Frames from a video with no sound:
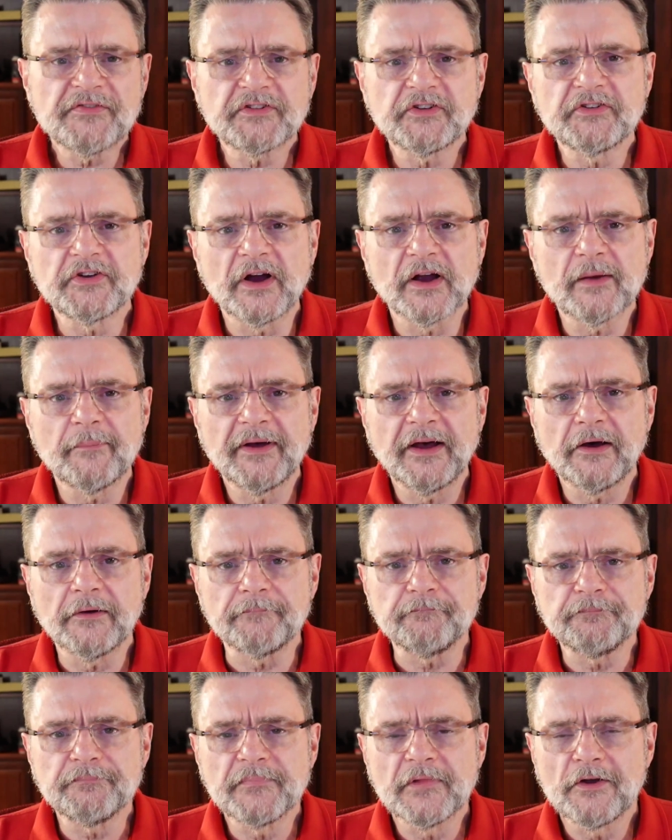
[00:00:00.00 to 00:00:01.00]
to talk
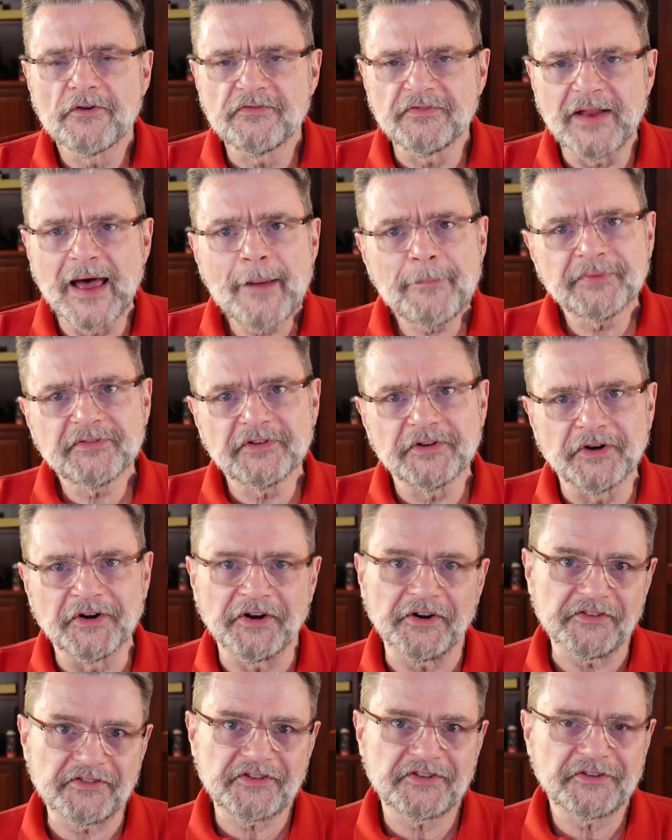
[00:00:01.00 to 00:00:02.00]
about flops and
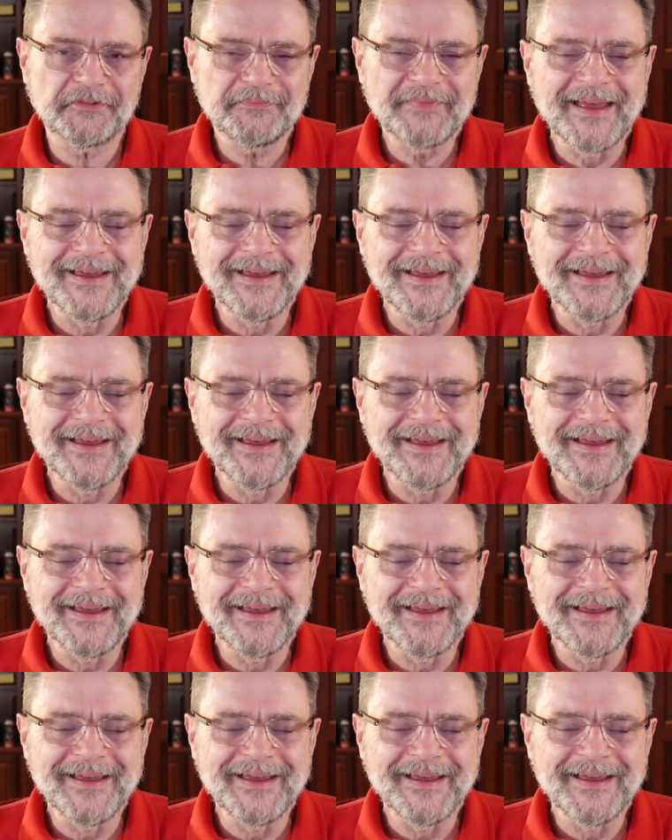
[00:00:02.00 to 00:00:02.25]
hertz.